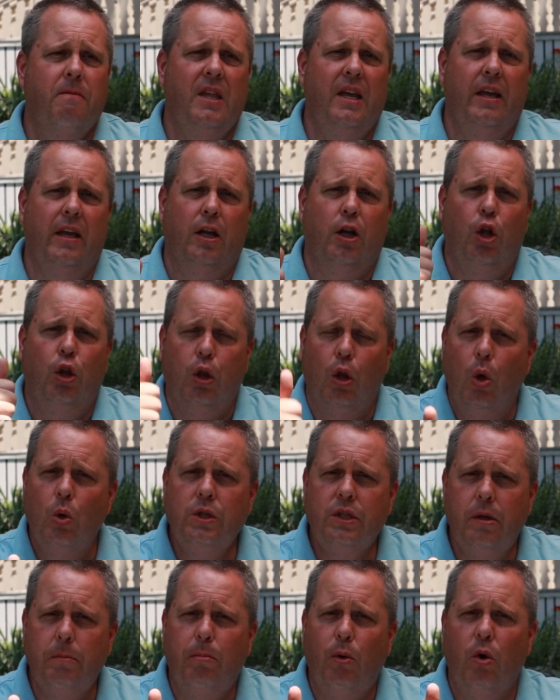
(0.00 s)
It
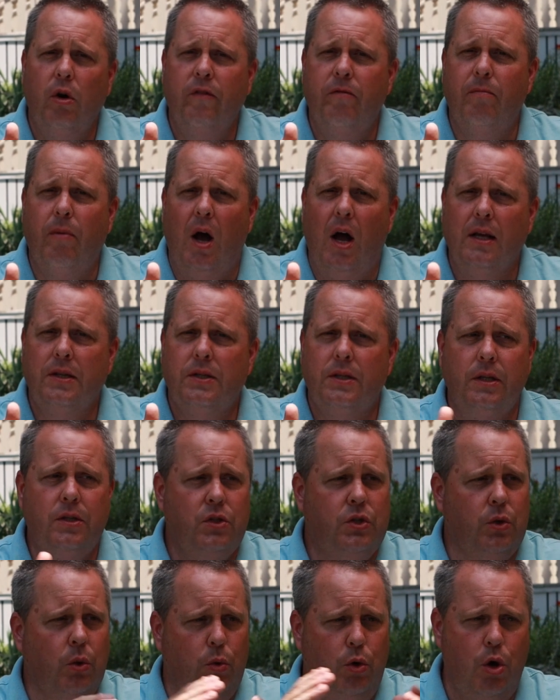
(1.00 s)
closed the port of Boston,
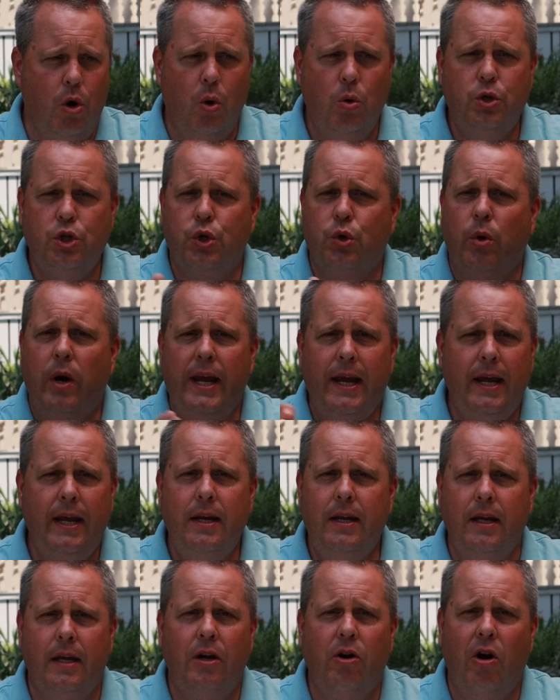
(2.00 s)
so no
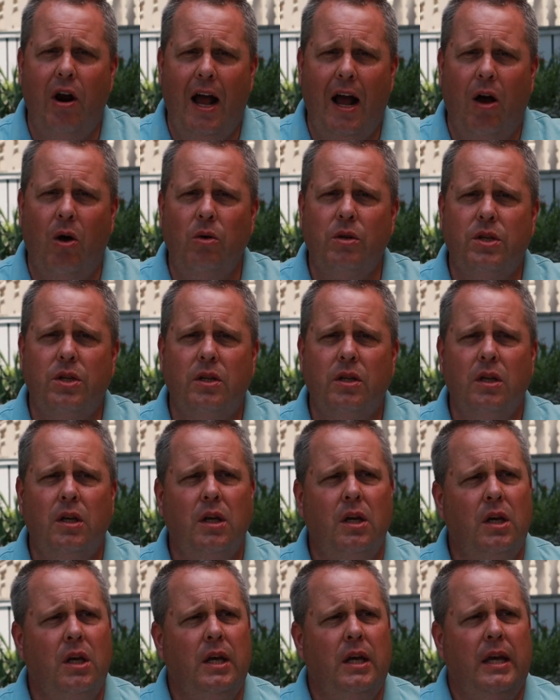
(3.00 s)
trade in or out.
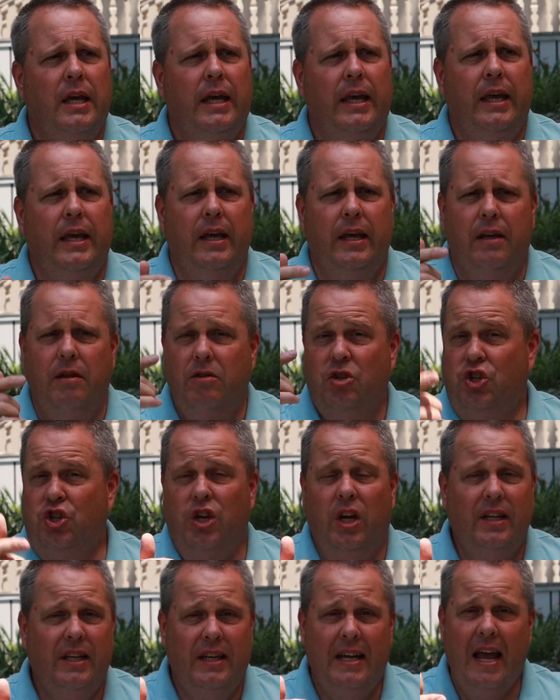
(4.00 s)
It
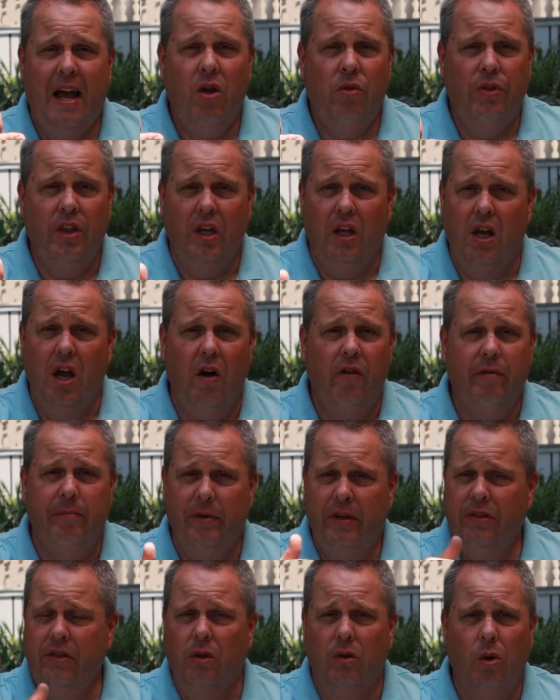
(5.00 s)
shut down the
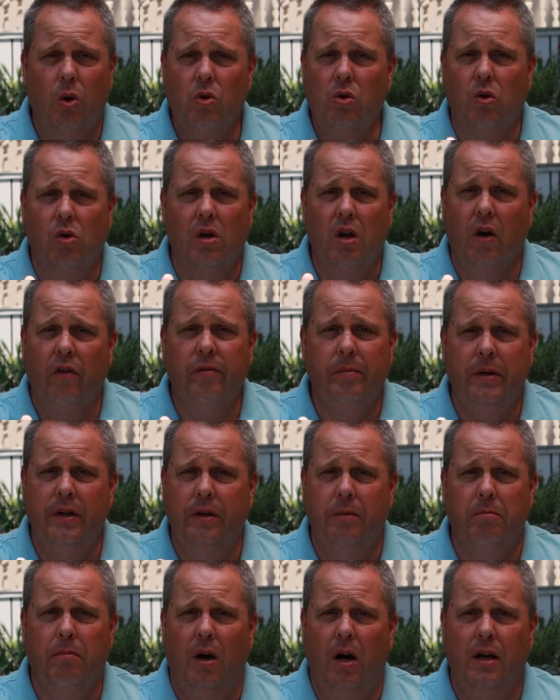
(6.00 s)
government, the local government
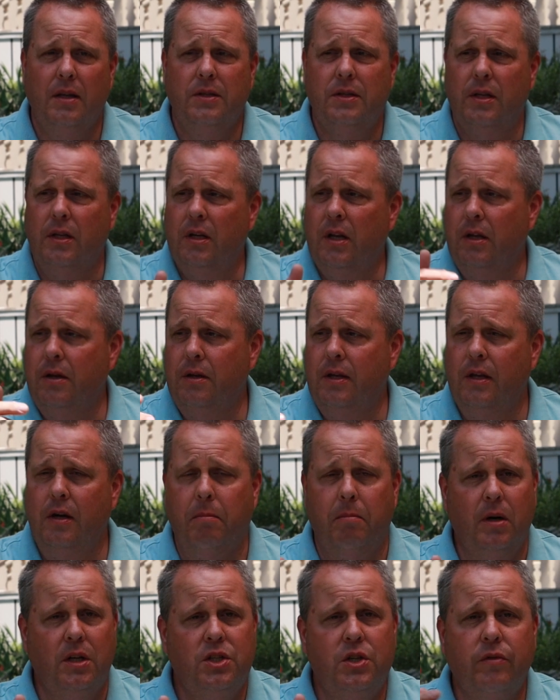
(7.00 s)
in Boston. It did a
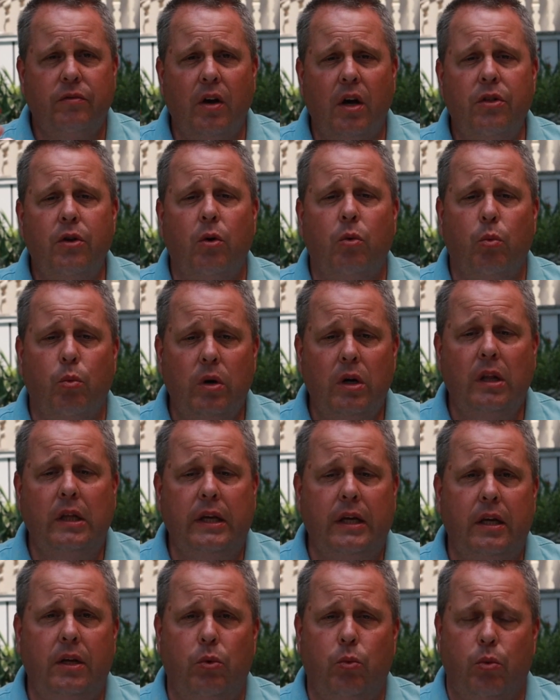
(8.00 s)
bunch of other
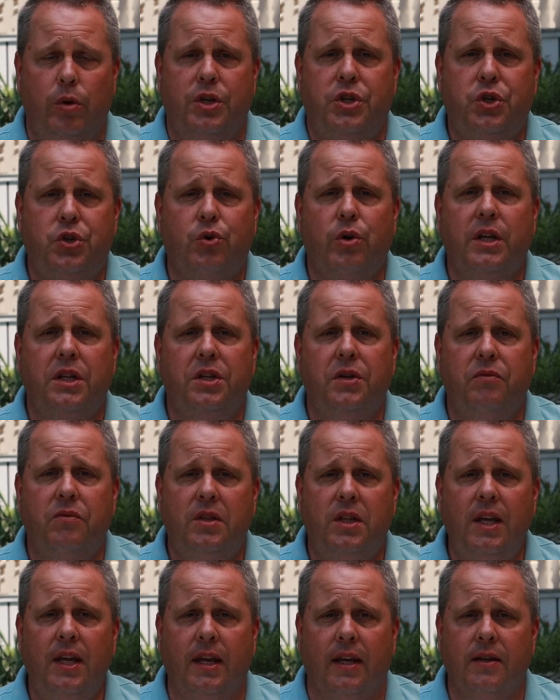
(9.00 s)
really restrictive
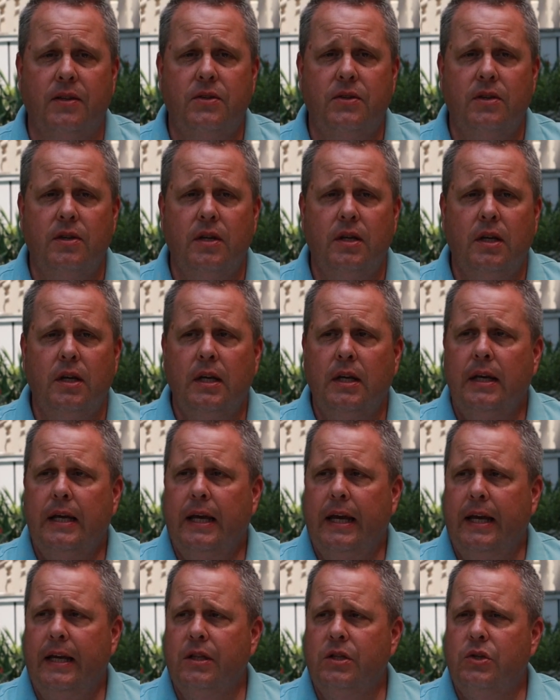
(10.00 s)
things.
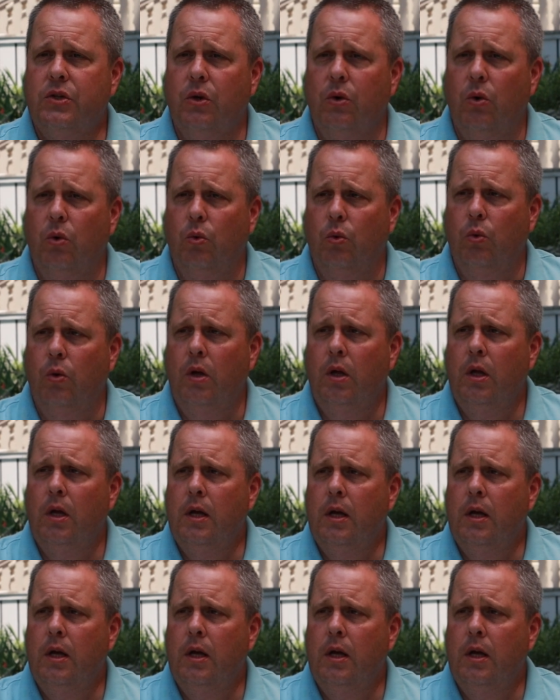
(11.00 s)
And so